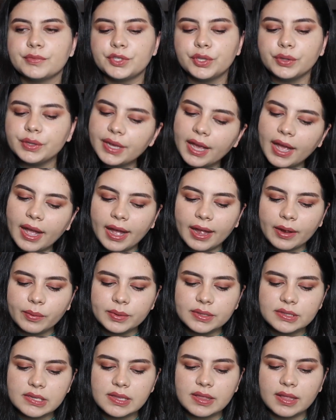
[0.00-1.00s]
So yeah, I
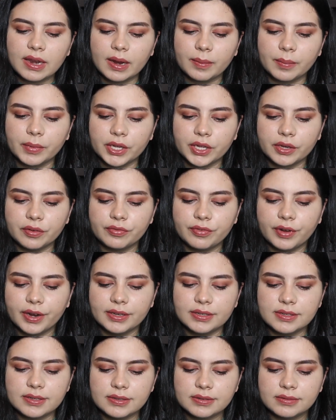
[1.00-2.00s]
would say that I'm a good
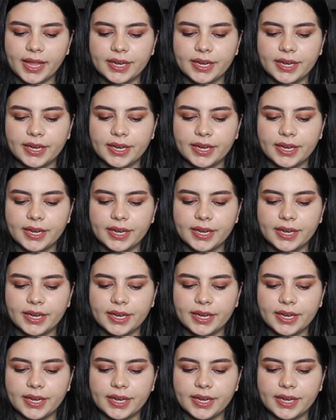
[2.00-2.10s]
friend.